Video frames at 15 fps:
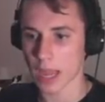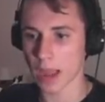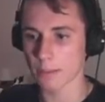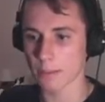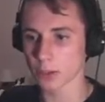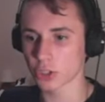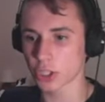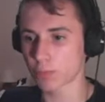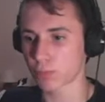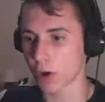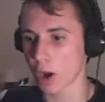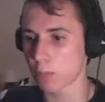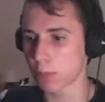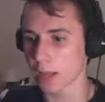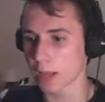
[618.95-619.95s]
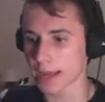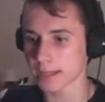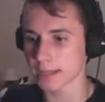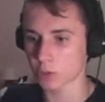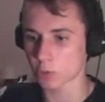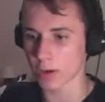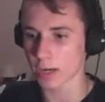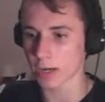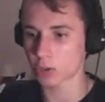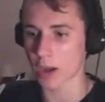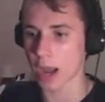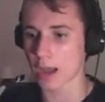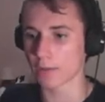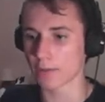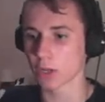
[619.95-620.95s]
MLG Pro Plays
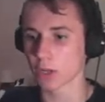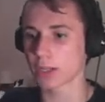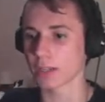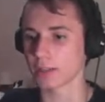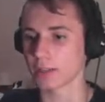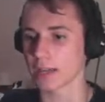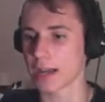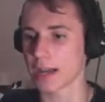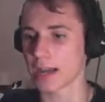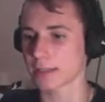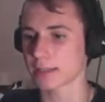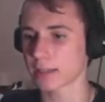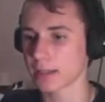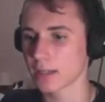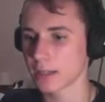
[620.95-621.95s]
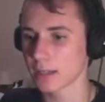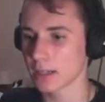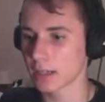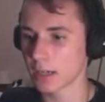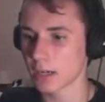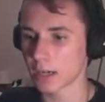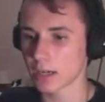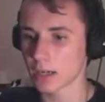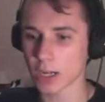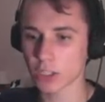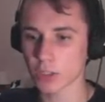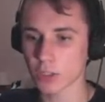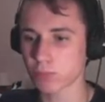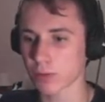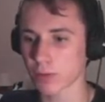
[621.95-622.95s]
2012, look at that. I
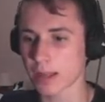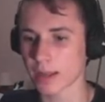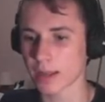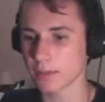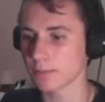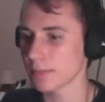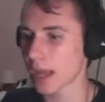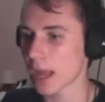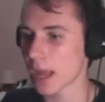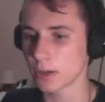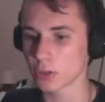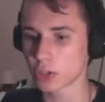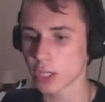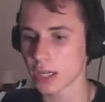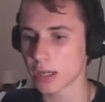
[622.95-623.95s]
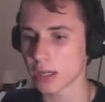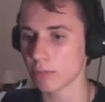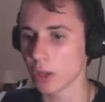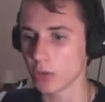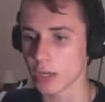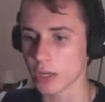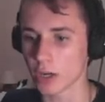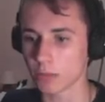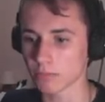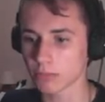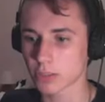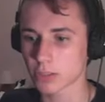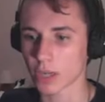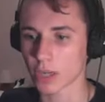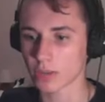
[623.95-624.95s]
should play MLG
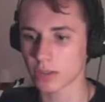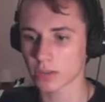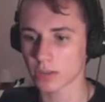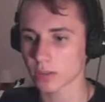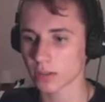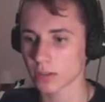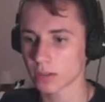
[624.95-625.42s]
Loadout, totes.